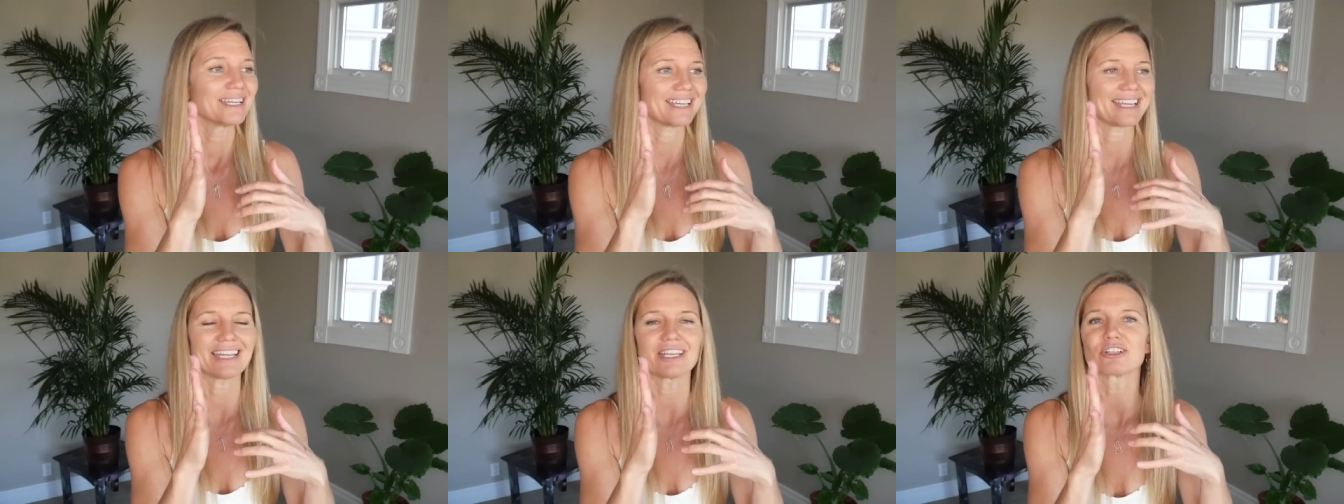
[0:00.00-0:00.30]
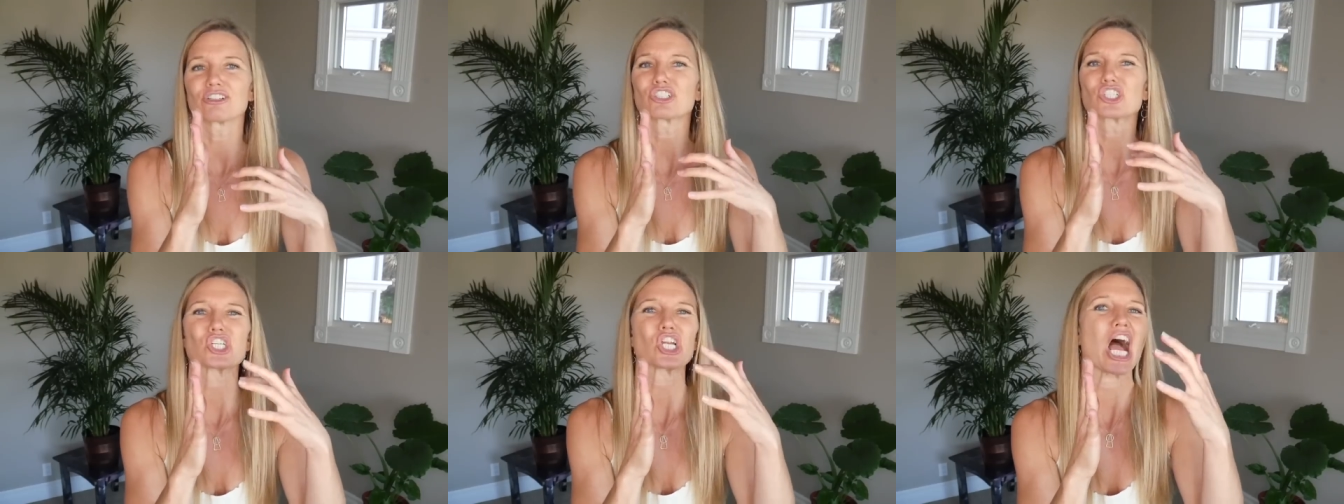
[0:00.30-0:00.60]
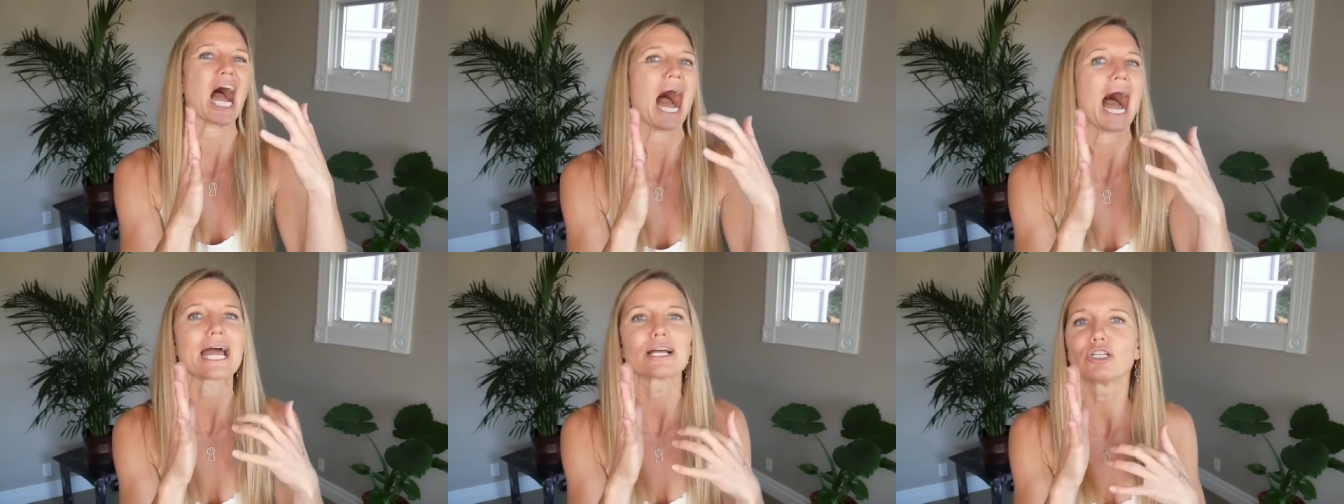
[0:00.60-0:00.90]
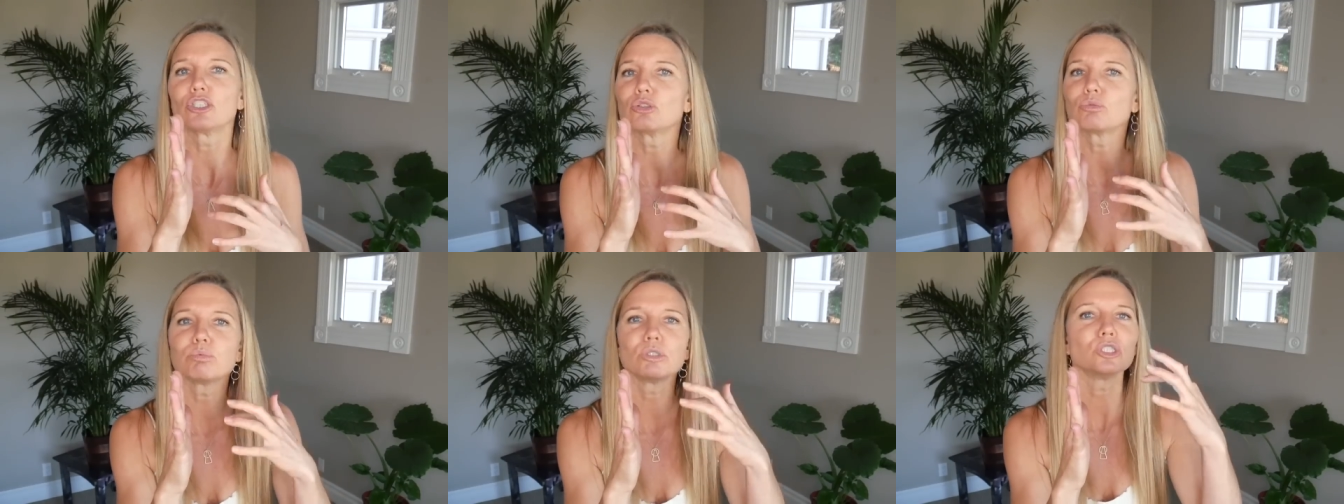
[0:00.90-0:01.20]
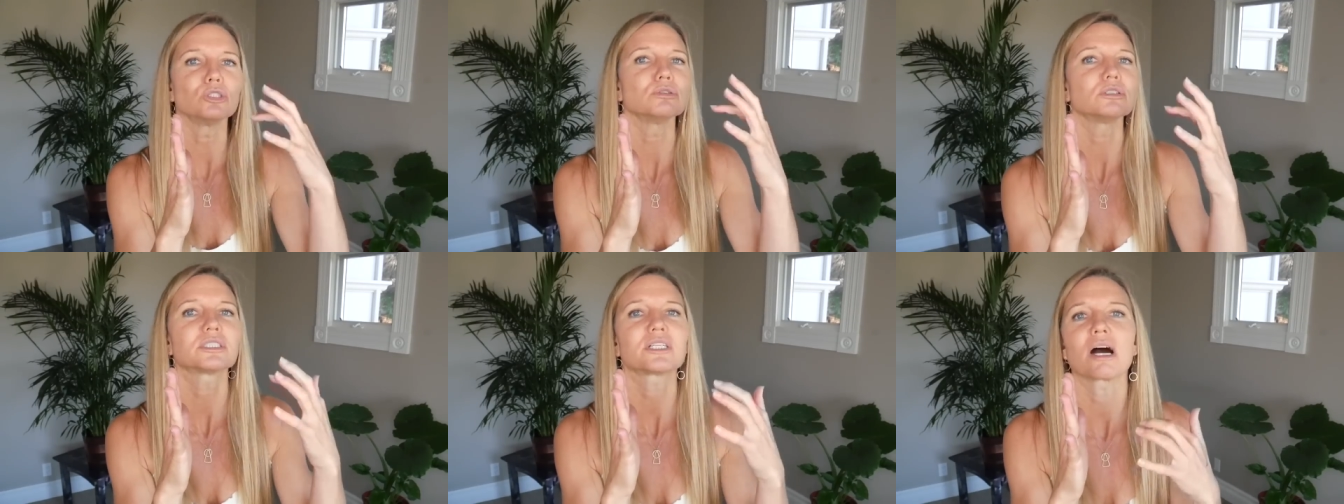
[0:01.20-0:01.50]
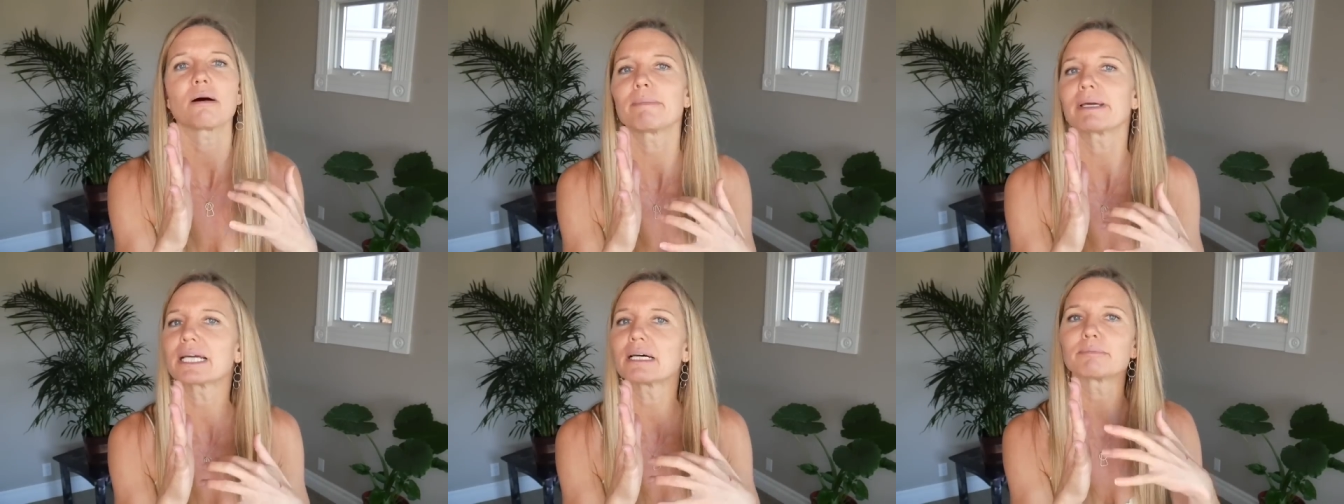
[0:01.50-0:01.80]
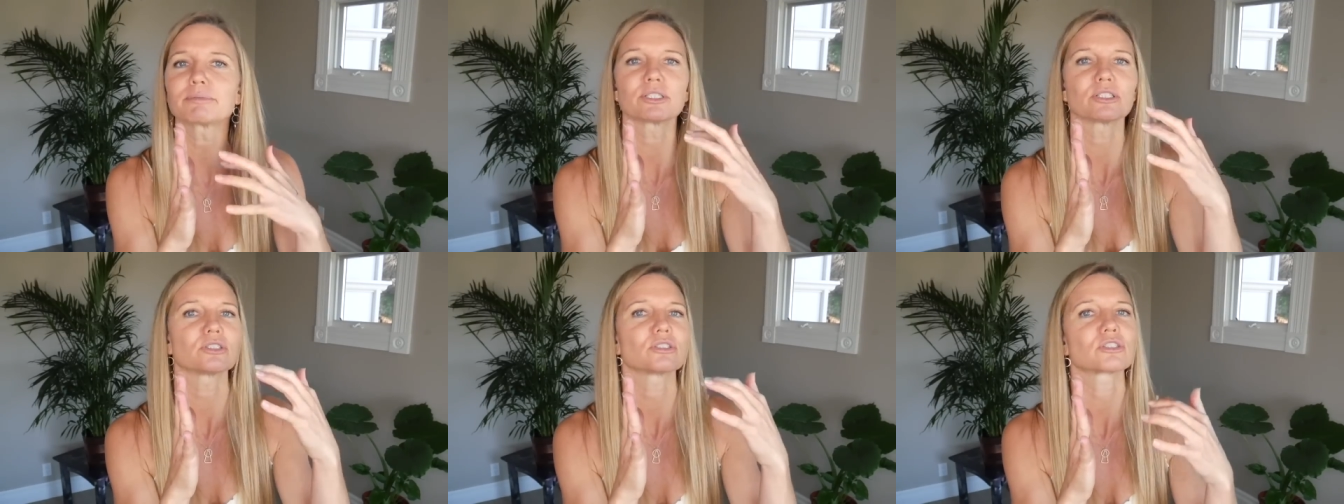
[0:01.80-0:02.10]
inner child wounds coming
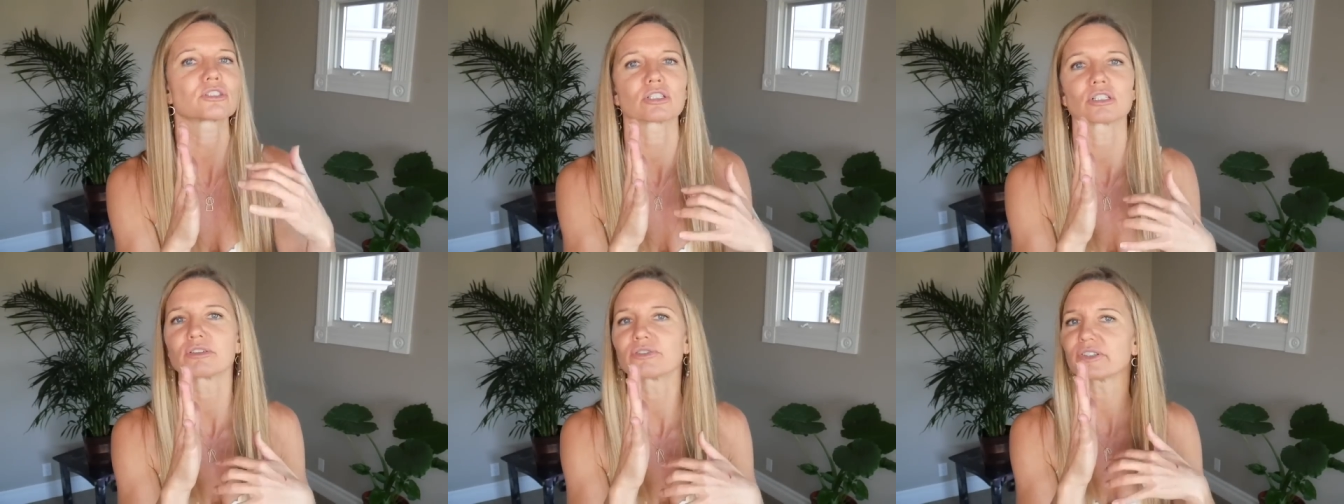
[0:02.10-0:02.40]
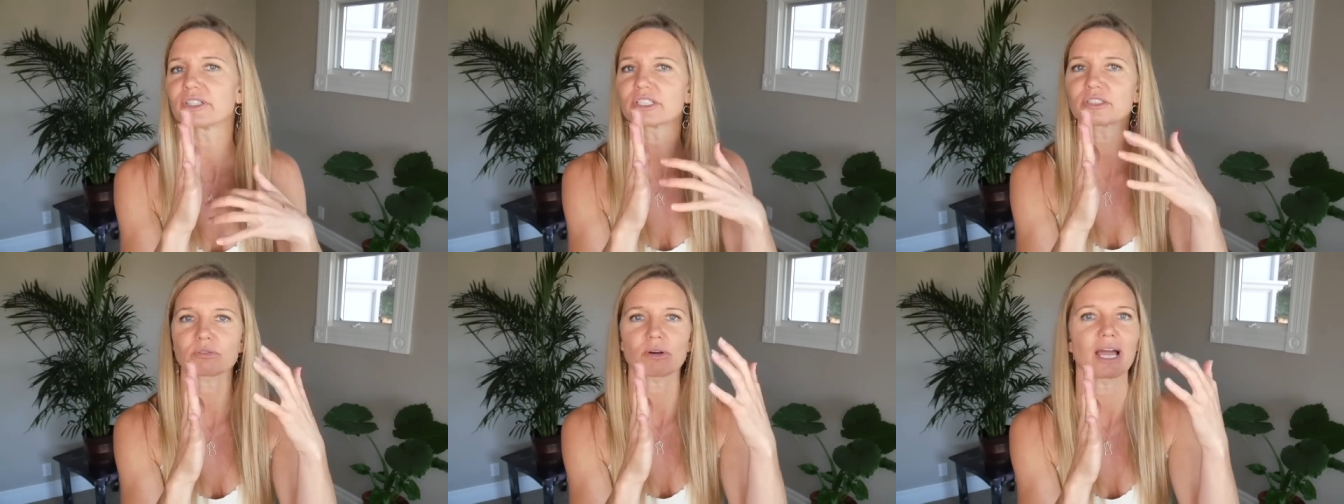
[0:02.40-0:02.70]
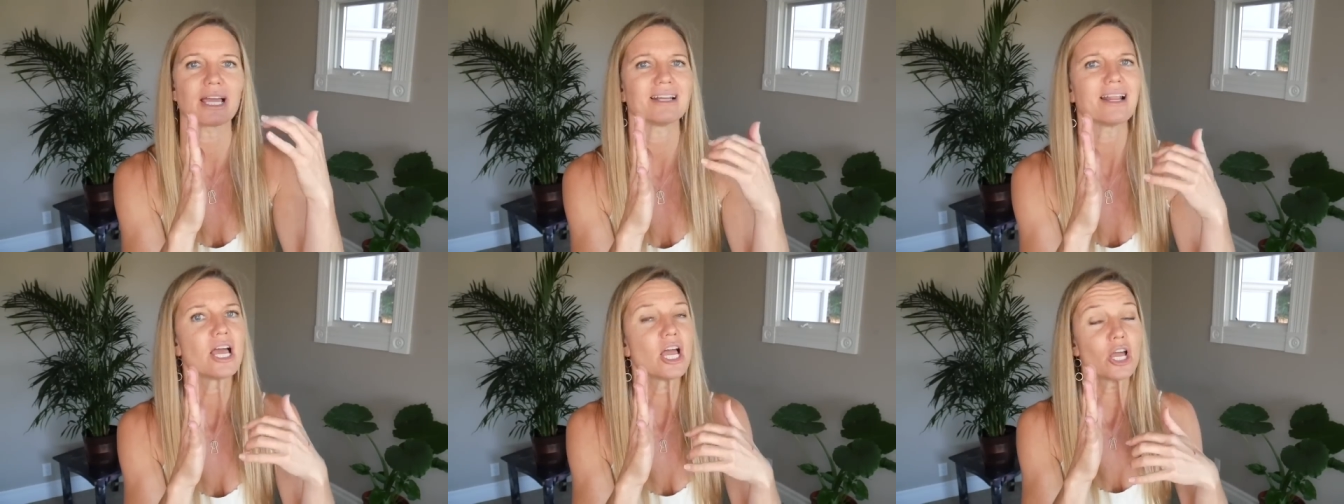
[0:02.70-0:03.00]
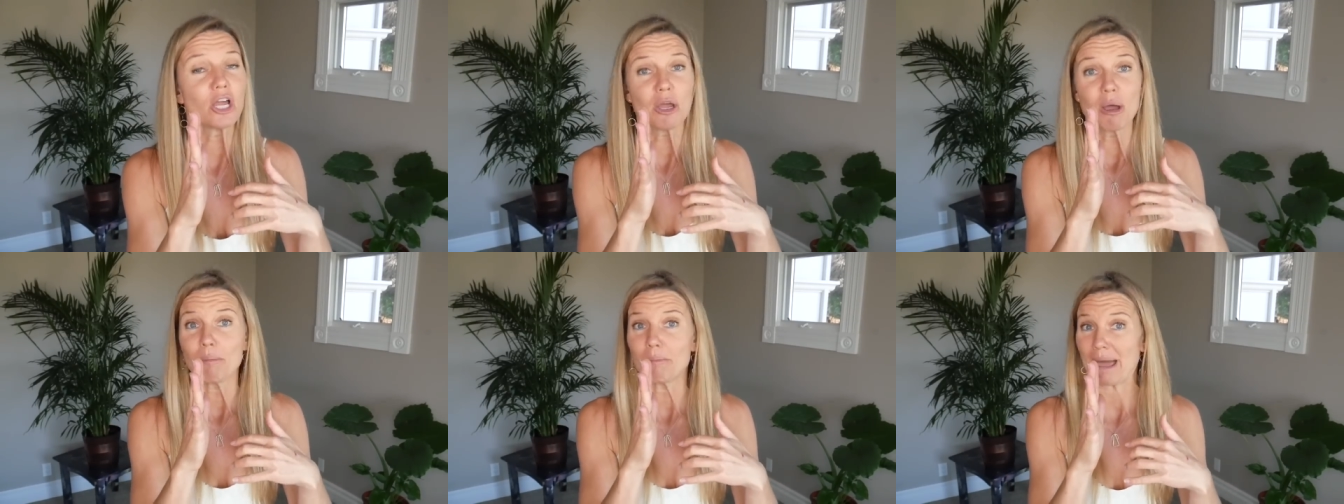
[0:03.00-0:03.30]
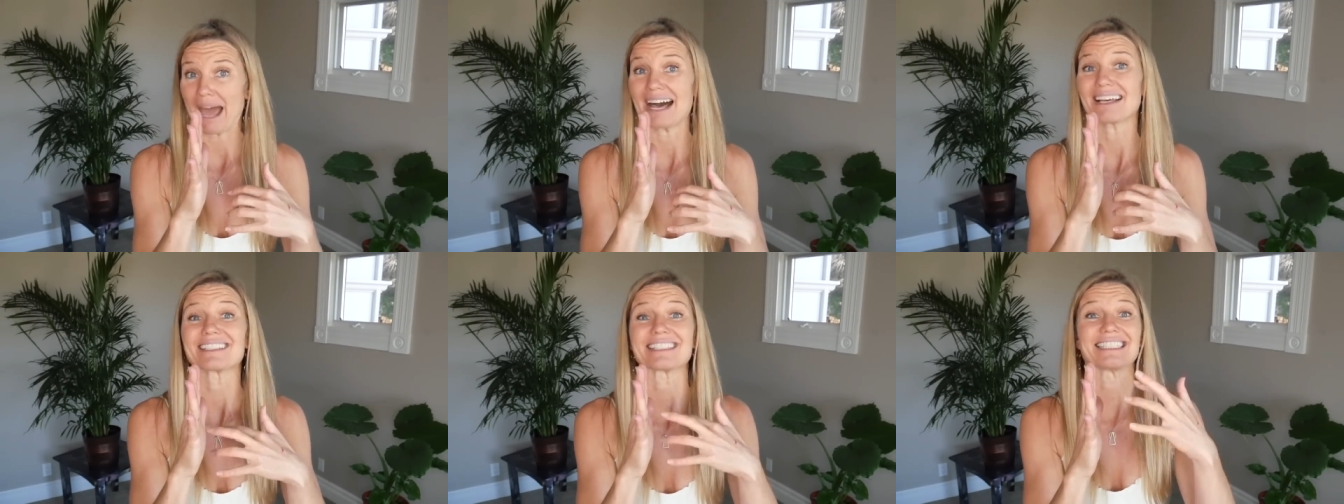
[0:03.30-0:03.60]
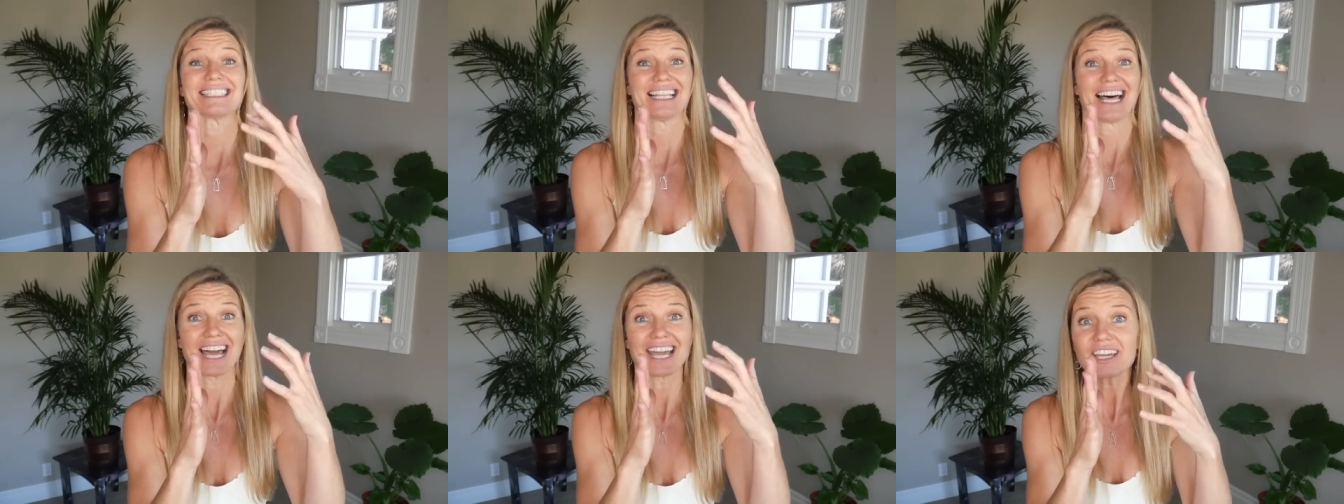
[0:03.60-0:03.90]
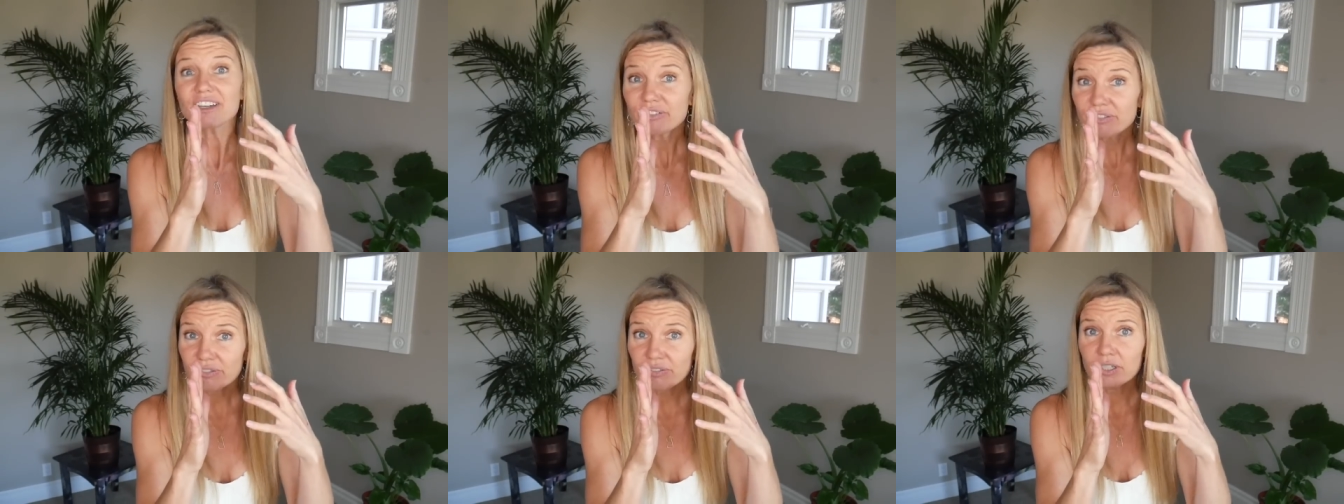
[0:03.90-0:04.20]
up to the surface, right? Past
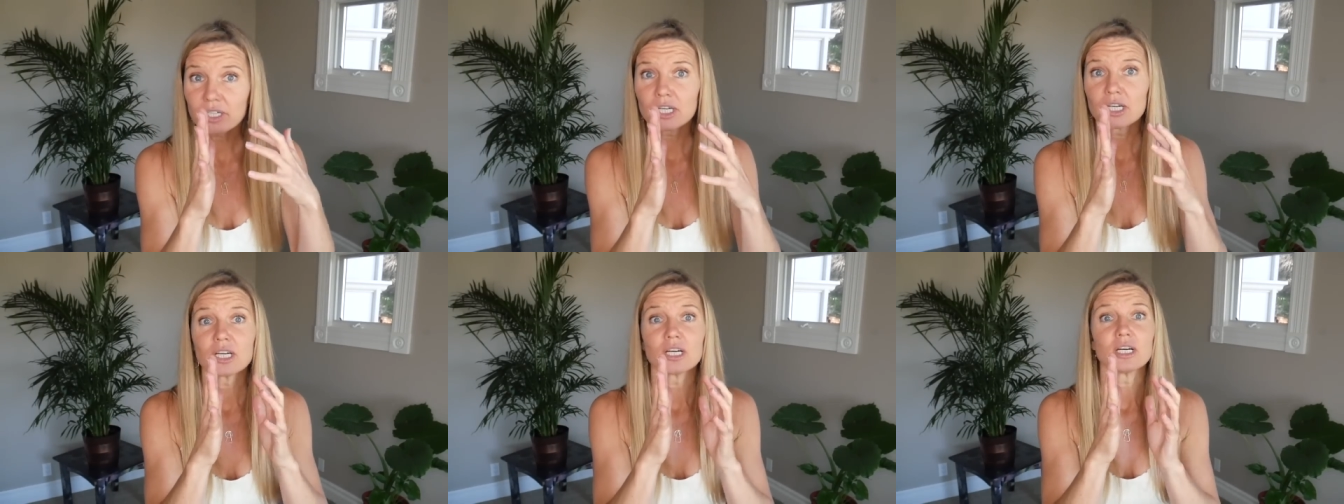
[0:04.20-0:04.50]
life